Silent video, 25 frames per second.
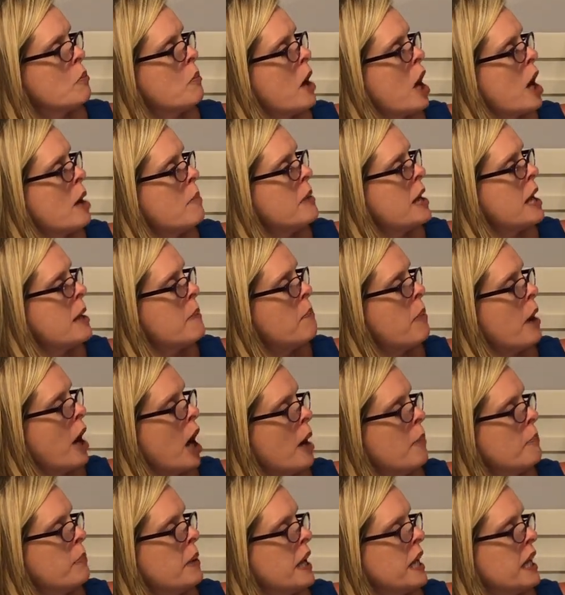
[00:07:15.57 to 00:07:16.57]
Mama and
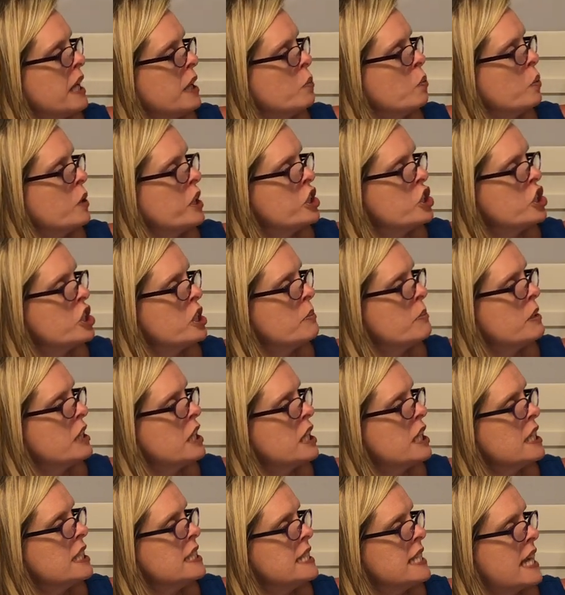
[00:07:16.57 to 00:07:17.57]
Papa had wished him a
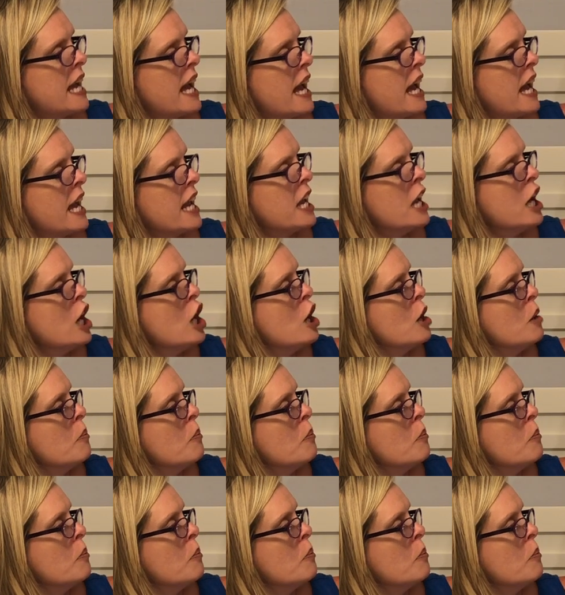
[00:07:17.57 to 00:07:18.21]
good day,